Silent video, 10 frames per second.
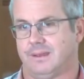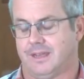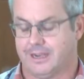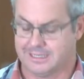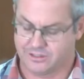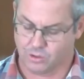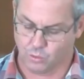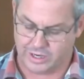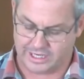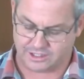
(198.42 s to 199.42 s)
As the
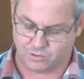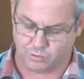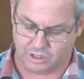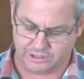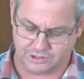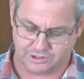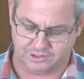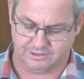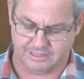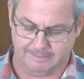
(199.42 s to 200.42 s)
West
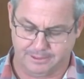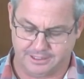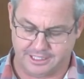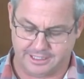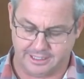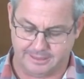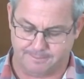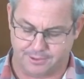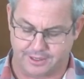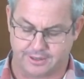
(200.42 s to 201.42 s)
watched, and particularly
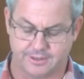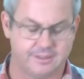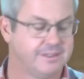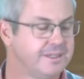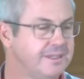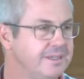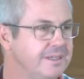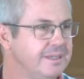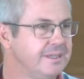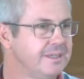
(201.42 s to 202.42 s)
Britain,
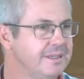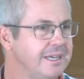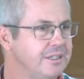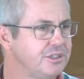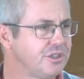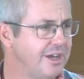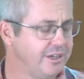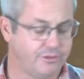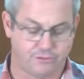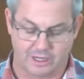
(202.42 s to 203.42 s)
they
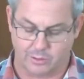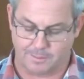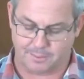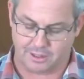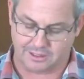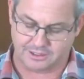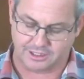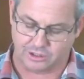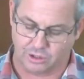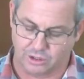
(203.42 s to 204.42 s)
decided to follow a
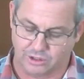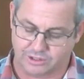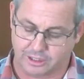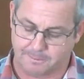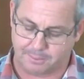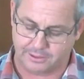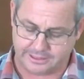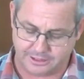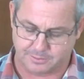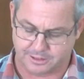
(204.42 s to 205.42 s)
policy called
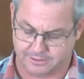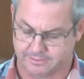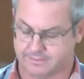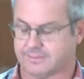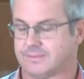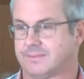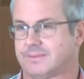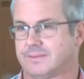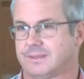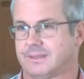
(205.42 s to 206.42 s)
appeasement.
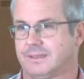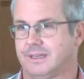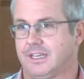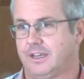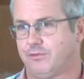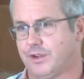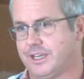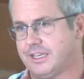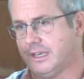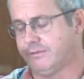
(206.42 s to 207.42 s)
If we
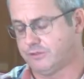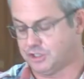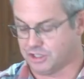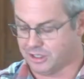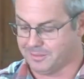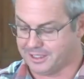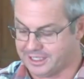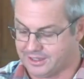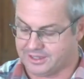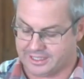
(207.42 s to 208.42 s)
give
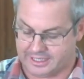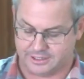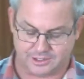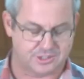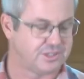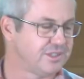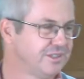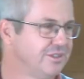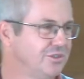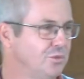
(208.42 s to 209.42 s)
Germany this,
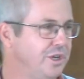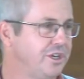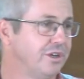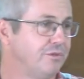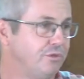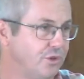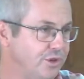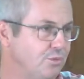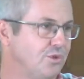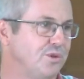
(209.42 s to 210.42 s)
we can
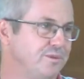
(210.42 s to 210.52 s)
avoid war.